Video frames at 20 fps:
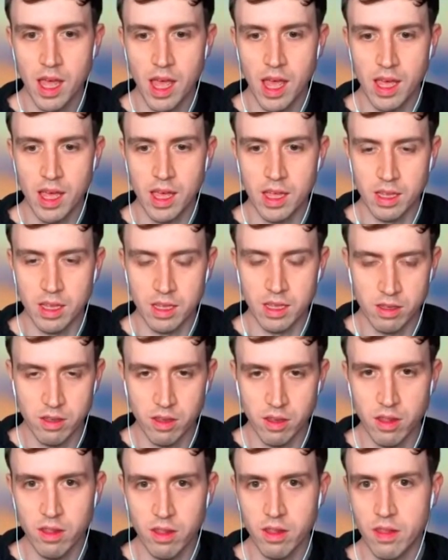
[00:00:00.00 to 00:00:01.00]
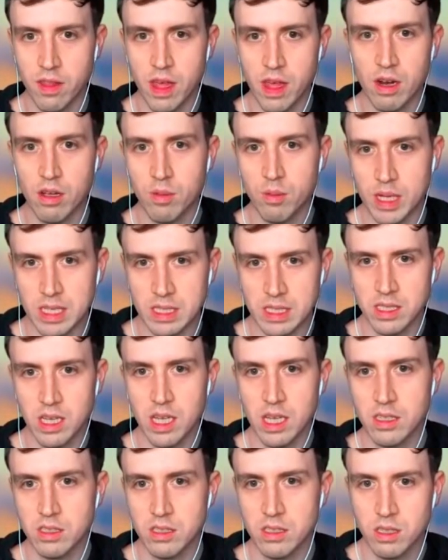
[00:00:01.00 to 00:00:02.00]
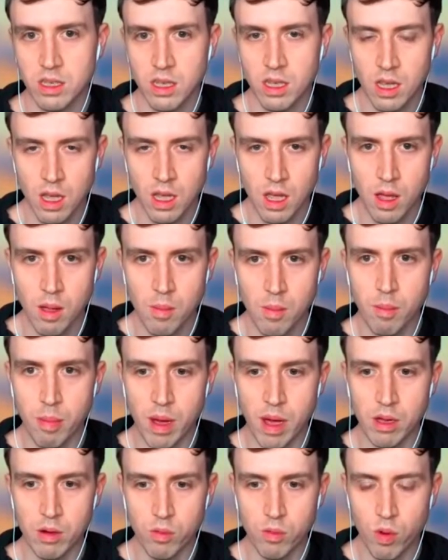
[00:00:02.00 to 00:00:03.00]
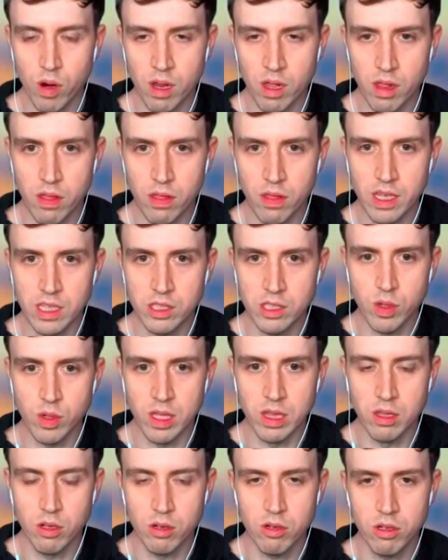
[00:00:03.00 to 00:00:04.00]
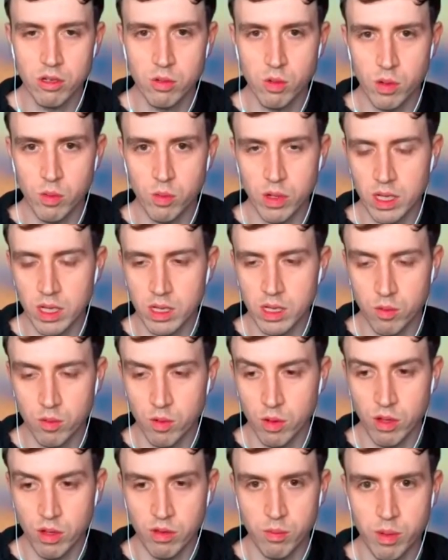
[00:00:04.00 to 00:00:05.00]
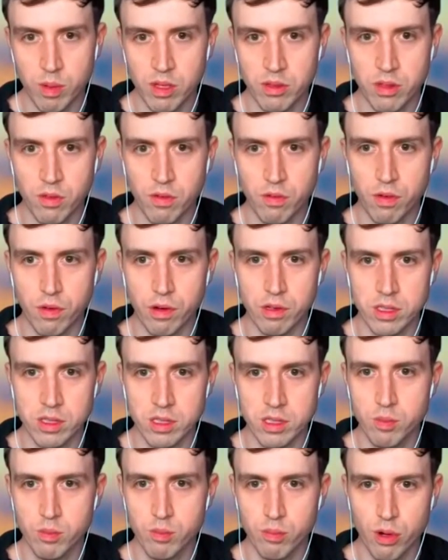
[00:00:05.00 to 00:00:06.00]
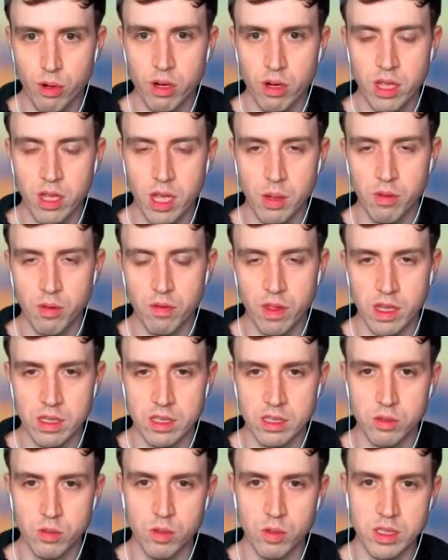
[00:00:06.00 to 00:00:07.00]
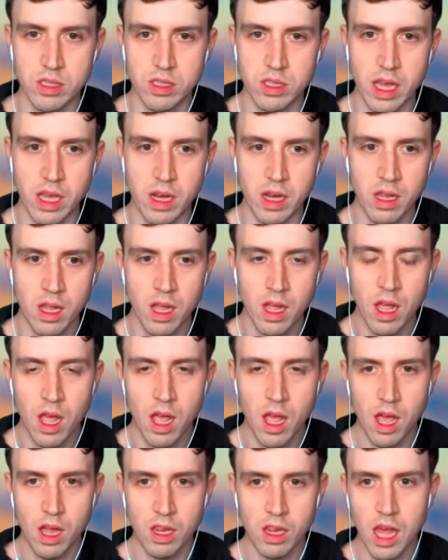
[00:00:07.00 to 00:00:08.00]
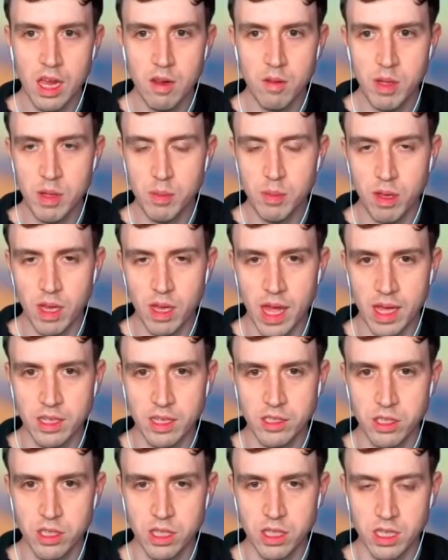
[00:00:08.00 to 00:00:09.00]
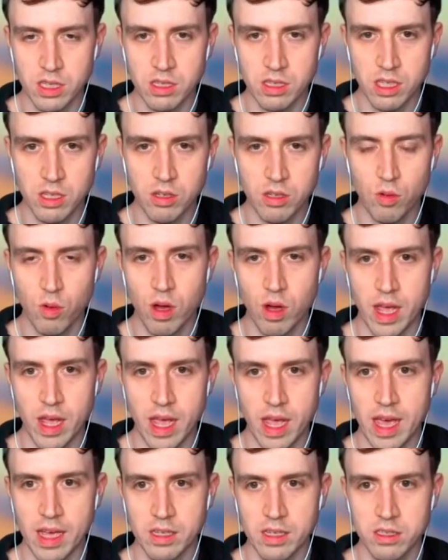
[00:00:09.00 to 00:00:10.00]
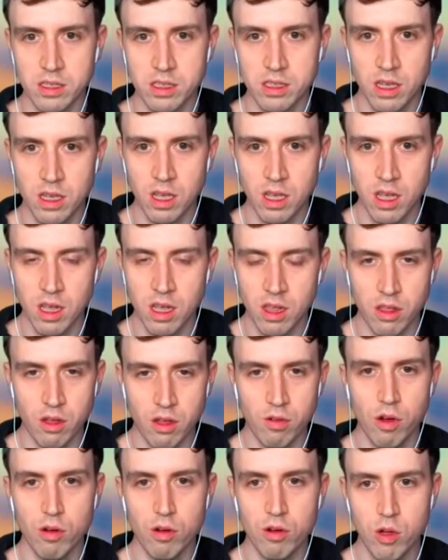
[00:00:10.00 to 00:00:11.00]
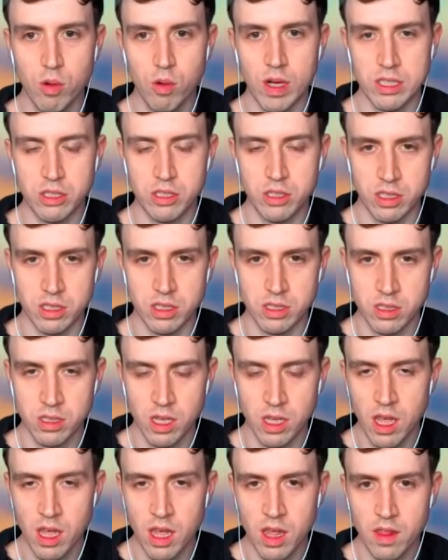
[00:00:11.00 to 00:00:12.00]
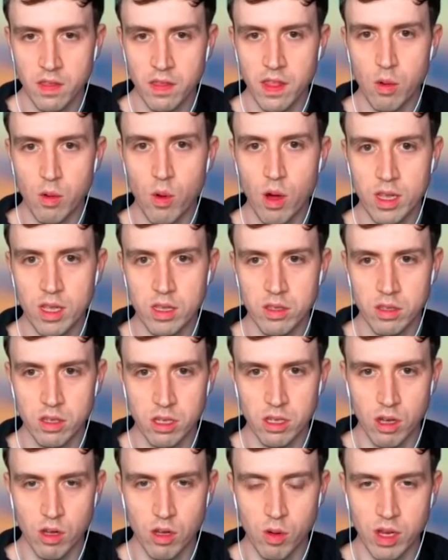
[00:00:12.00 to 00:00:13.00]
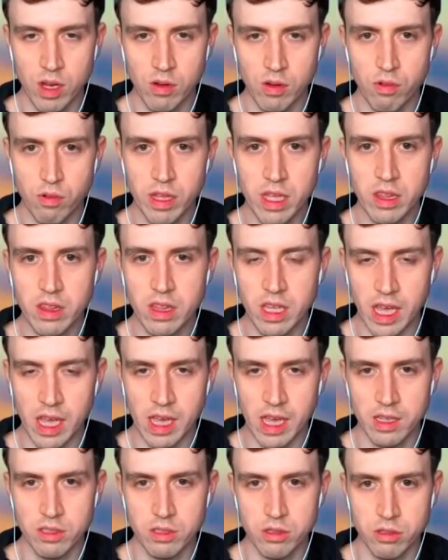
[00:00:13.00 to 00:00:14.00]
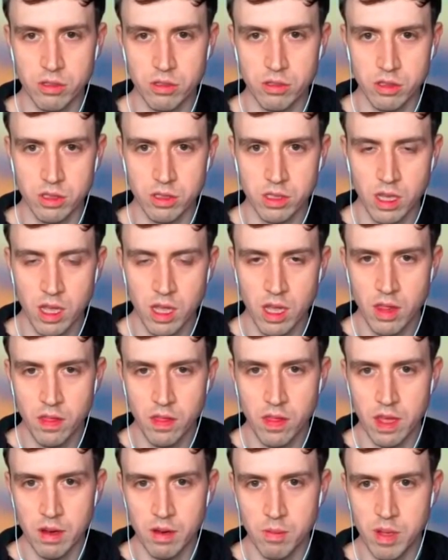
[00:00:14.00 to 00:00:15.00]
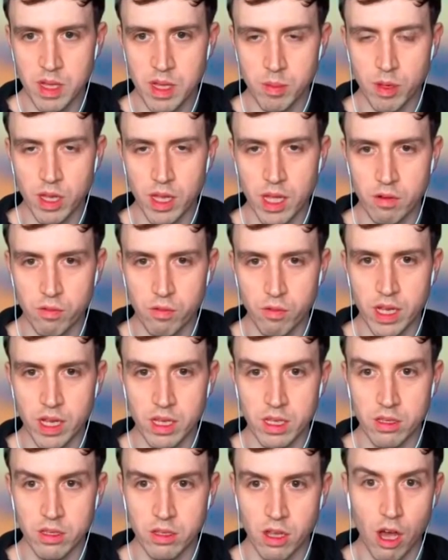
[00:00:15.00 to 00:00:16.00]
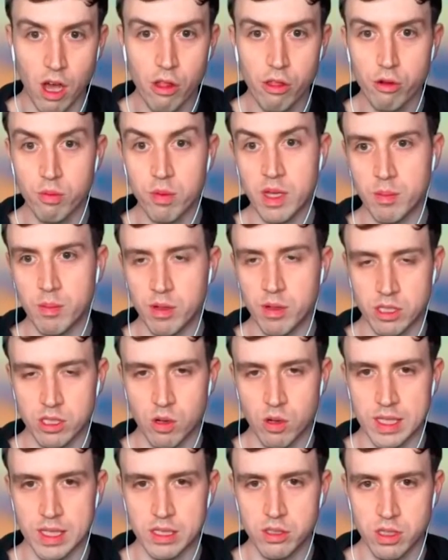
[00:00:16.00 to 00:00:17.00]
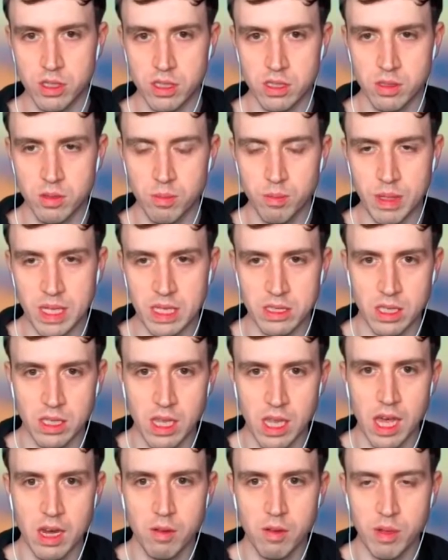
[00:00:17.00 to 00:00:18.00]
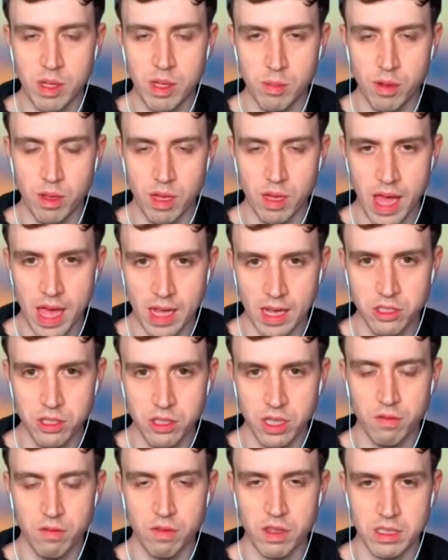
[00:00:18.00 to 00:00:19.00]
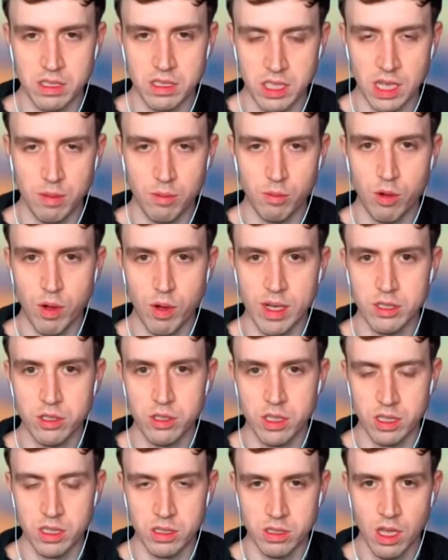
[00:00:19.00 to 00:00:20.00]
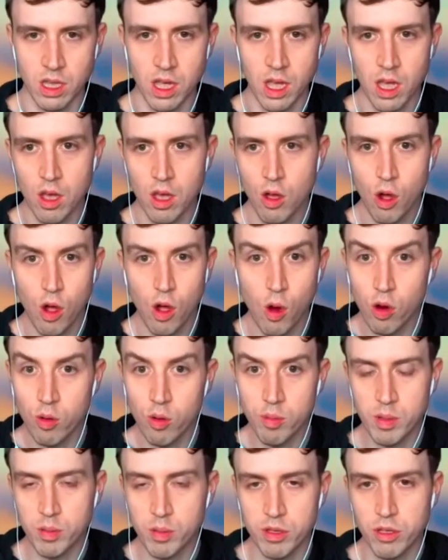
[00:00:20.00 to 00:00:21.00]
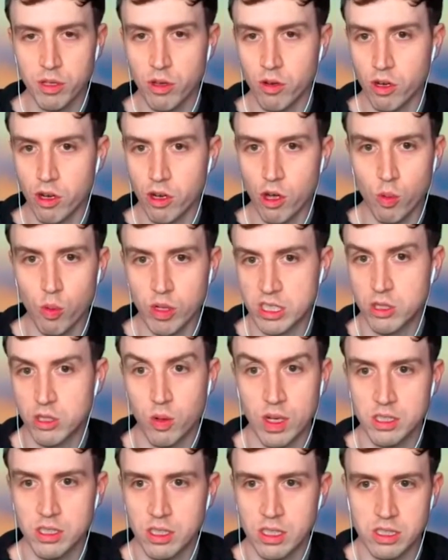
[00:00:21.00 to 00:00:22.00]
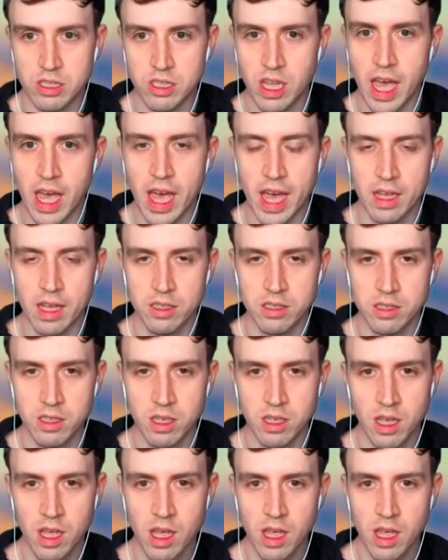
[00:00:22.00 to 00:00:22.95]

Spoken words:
And that all makes sense. But one of the things we learned when we built the first prototype of this was that a lot of people actually didn't want to ask their own questions. They wanted to go and read the answers that people had written to other people's questions, because a lot of people actually have the same questions, or people don't know which questions to ask.